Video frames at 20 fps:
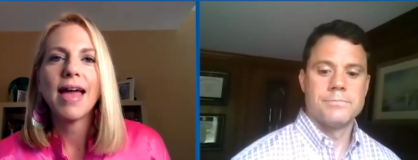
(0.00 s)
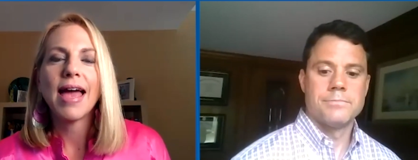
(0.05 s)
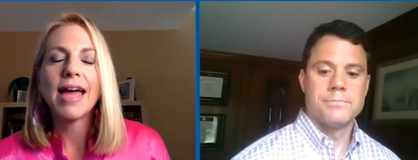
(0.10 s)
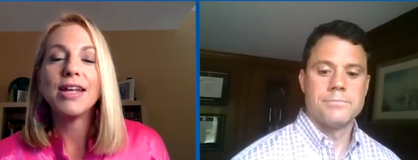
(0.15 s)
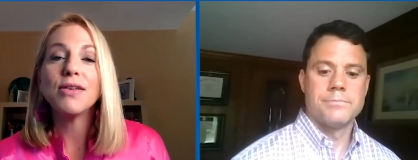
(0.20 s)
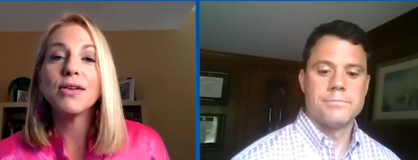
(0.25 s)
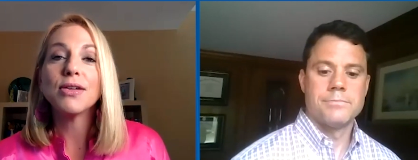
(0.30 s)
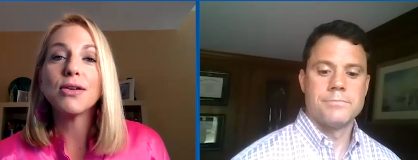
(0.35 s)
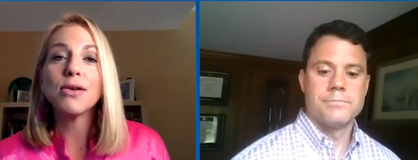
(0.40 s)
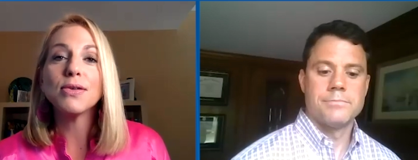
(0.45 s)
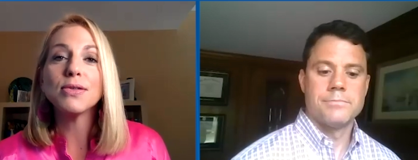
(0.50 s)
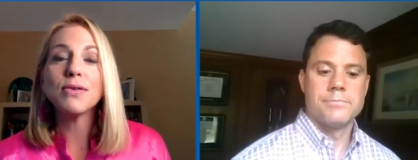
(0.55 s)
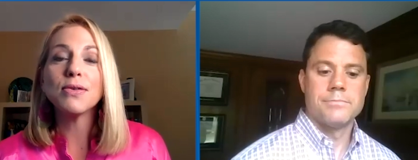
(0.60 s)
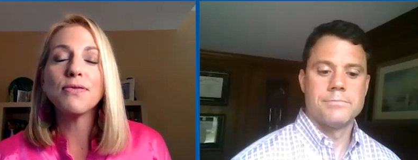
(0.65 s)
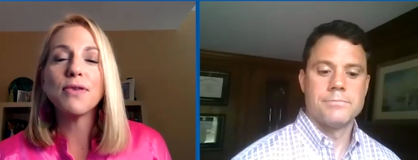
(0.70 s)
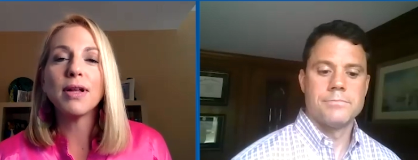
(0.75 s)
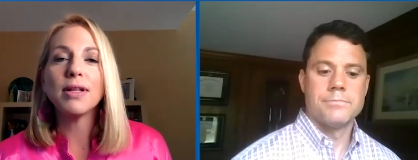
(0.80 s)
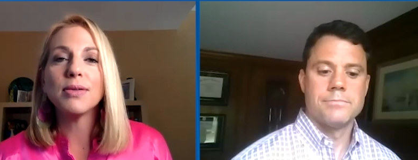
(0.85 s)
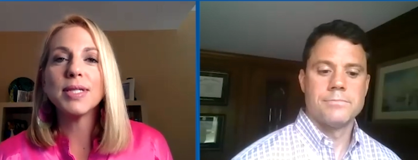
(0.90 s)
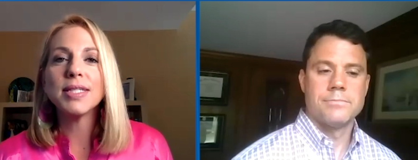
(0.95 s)
Speaker 1: And you can also
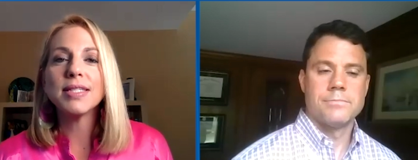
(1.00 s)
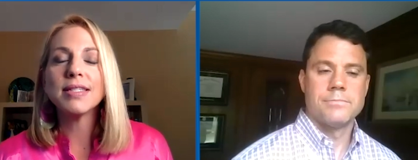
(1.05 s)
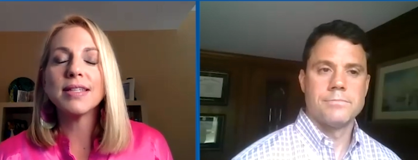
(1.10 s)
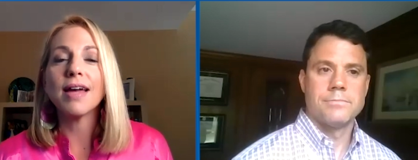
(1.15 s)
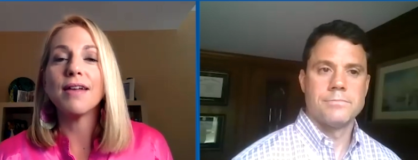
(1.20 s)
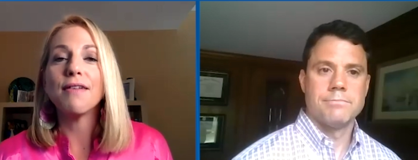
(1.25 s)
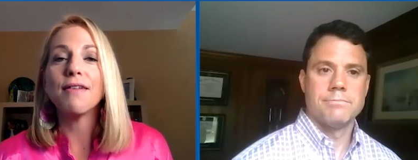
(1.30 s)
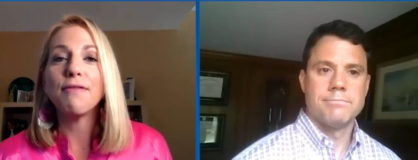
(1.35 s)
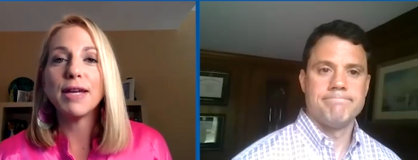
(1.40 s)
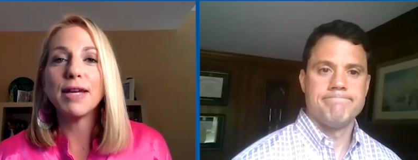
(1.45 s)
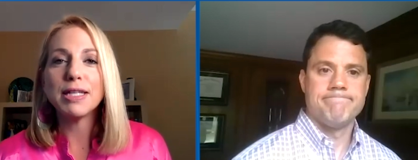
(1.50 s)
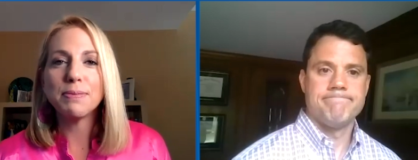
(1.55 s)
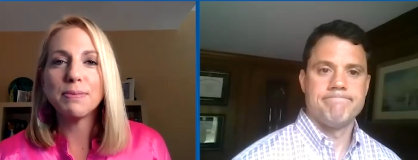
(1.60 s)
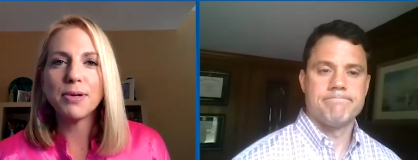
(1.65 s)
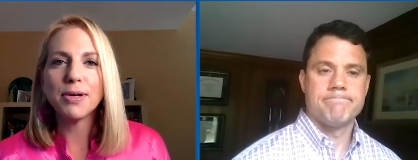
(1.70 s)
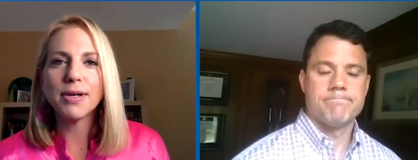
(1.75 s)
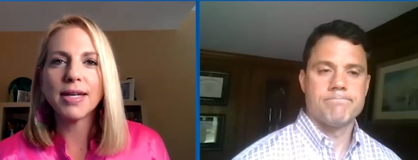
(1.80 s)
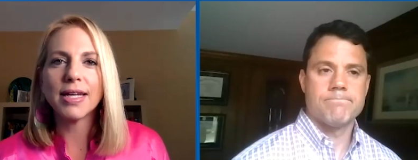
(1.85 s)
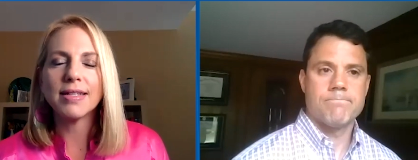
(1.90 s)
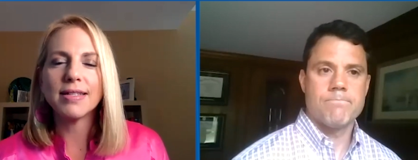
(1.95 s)
follow us on
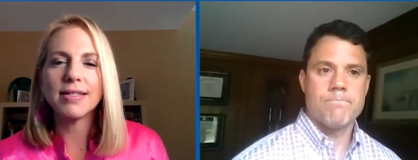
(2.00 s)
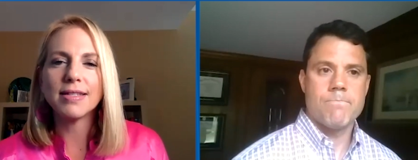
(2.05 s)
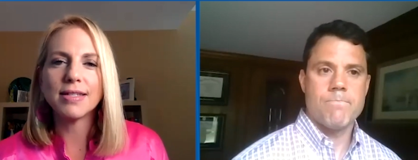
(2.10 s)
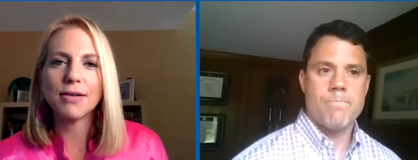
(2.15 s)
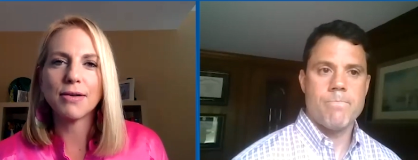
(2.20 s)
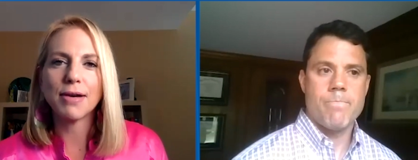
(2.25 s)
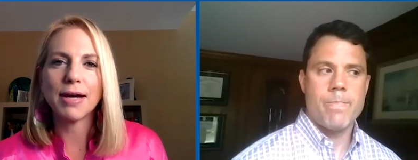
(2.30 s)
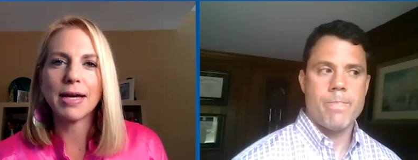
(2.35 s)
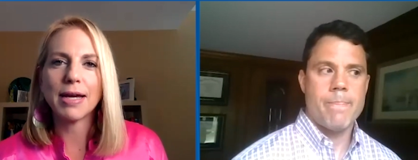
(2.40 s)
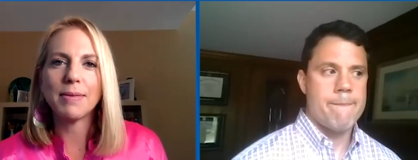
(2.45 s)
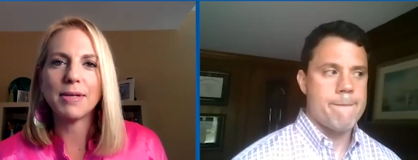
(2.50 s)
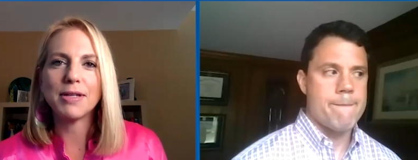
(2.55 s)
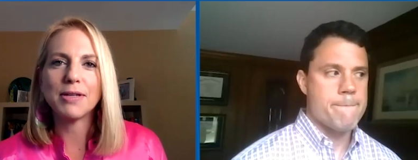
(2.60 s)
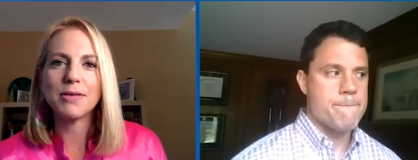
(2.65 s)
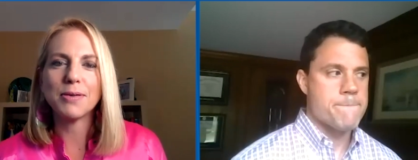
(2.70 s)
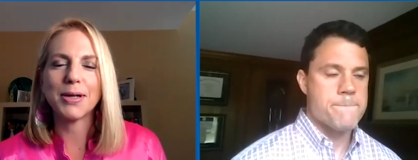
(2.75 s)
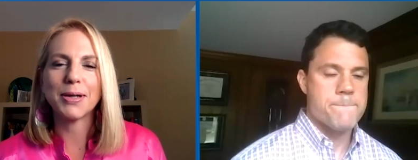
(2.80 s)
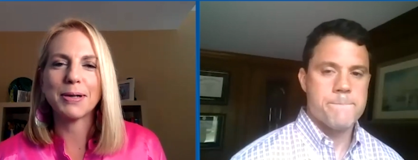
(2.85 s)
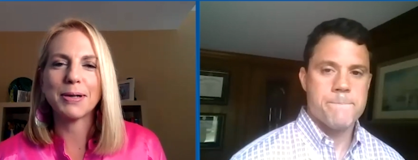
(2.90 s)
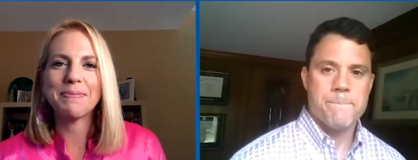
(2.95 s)
Facebook, Instagram, and
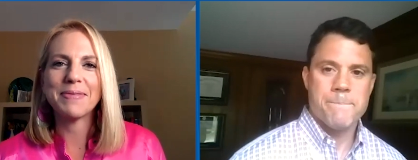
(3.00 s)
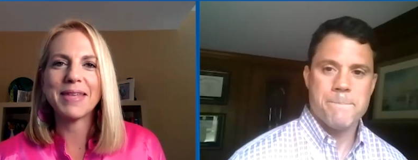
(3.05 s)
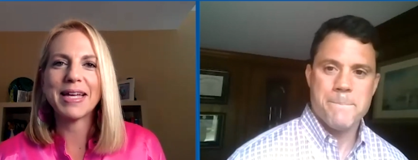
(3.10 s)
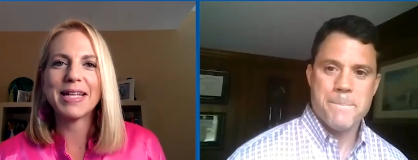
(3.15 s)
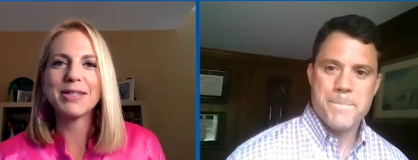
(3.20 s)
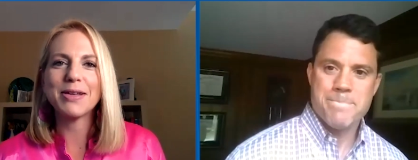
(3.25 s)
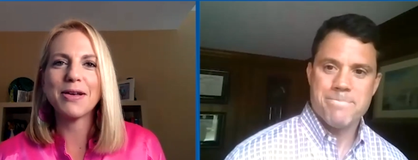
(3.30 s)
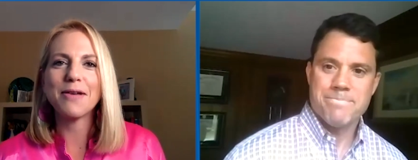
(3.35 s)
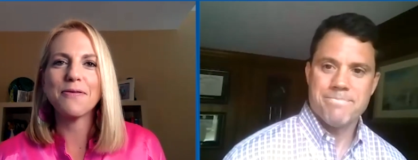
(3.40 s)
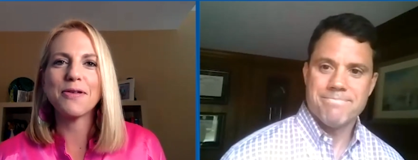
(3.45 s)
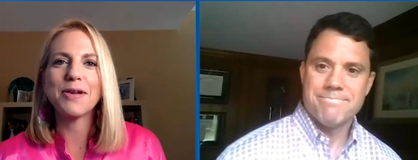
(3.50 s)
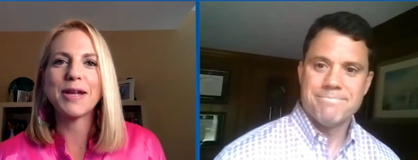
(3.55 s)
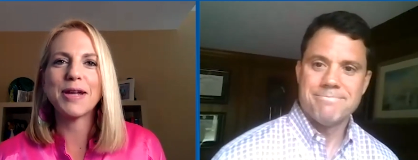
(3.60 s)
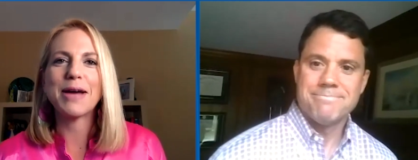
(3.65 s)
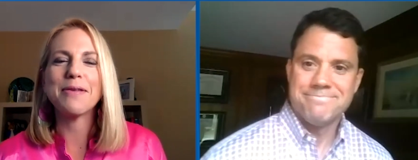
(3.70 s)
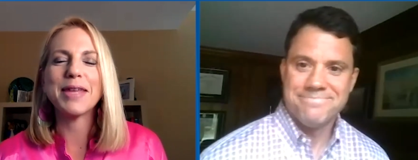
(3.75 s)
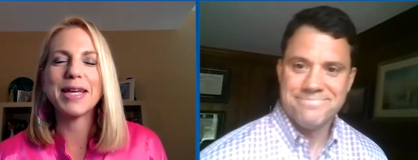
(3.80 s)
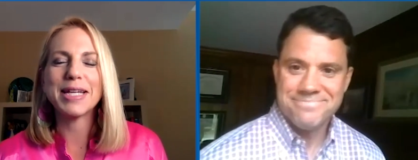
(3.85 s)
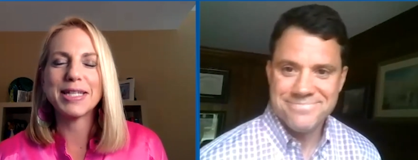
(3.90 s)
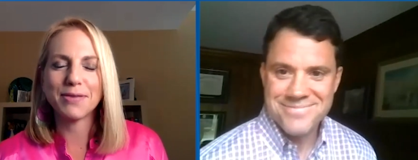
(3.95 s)
Twitter. That's all for
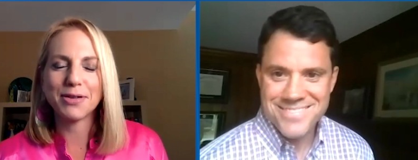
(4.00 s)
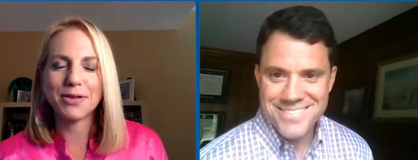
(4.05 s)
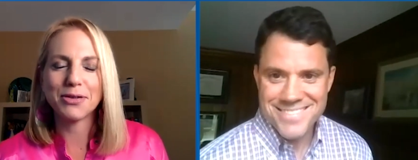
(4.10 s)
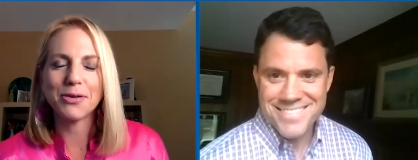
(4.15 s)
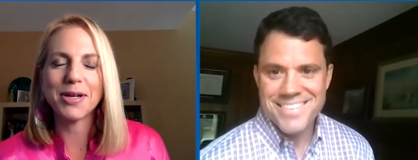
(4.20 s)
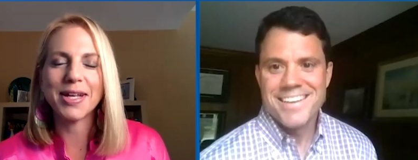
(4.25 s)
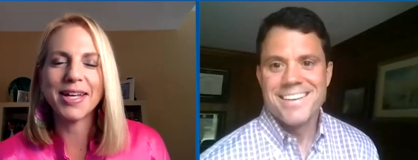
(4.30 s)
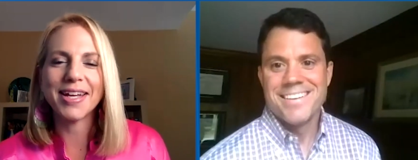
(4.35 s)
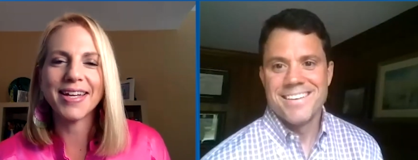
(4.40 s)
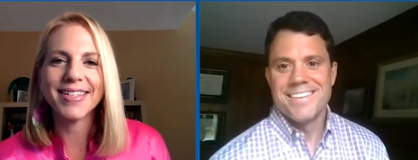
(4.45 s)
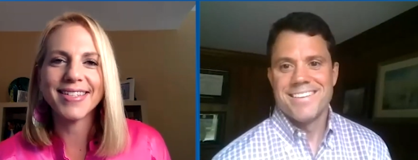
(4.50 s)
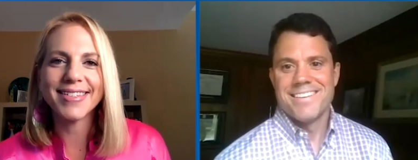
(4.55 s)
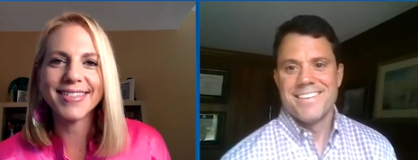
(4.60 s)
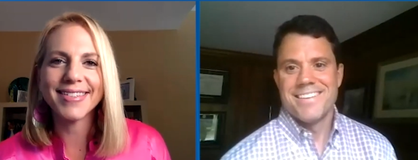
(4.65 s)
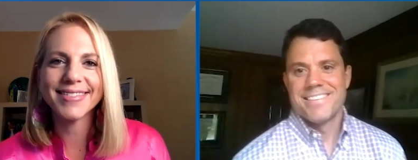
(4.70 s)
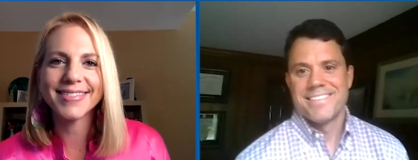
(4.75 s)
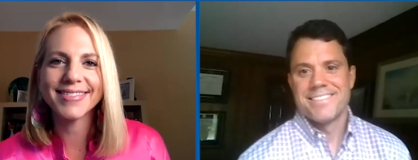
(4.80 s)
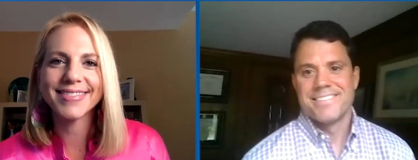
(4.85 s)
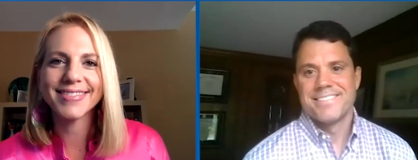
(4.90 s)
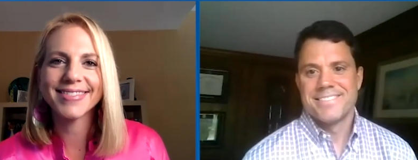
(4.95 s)
now. Thanks for joining
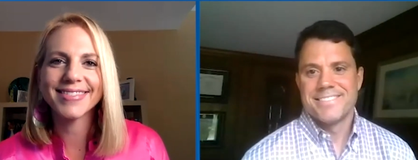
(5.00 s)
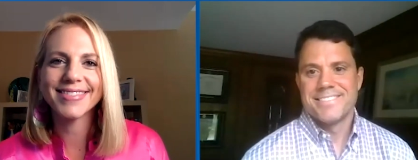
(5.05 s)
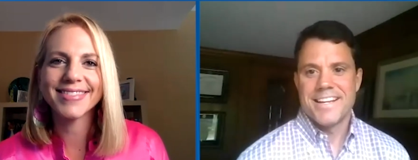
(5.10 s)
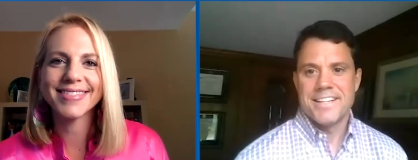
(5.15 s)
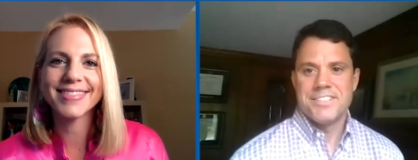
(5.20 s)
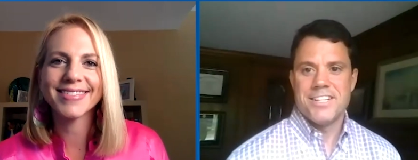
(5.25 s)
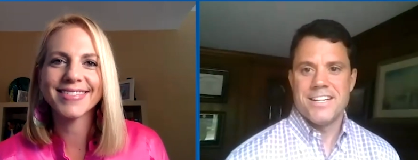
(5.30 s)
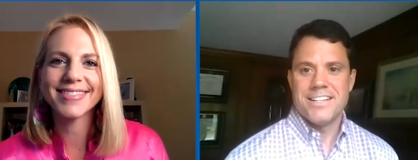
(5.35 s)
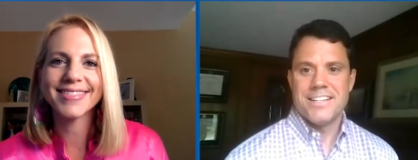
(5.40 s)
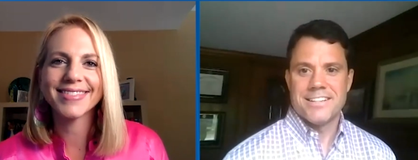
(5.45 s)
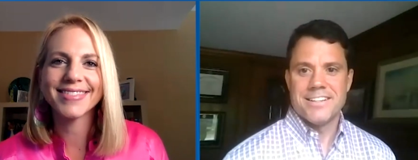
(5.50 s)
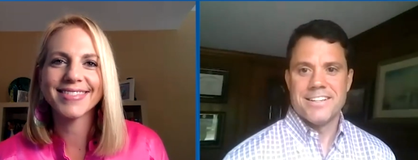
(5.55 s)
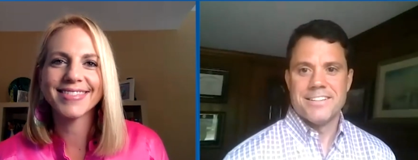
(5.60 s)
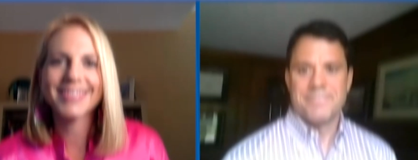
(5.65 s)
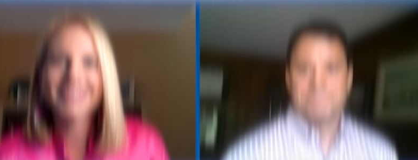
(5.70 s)
us. Thanks, Jessica.